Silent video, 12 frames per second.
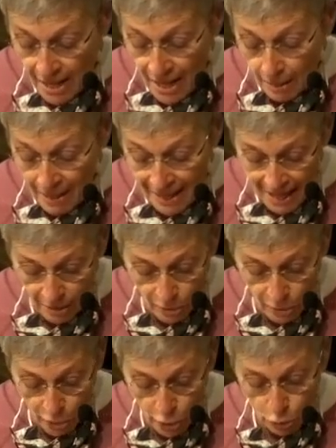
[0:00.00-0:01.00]
about how to
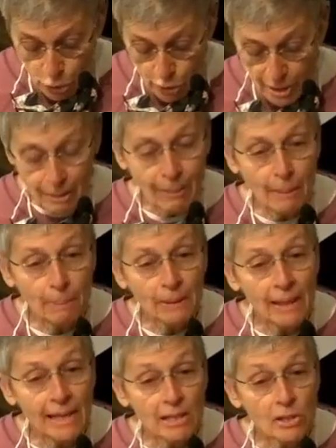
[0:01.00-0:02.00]
negotiate my
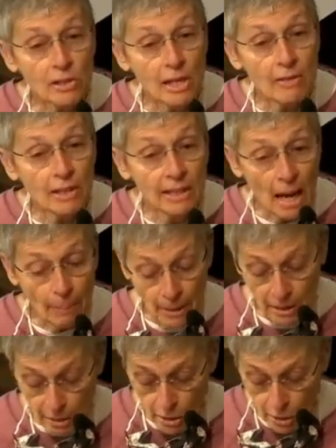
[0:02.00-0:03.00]
place in the dominant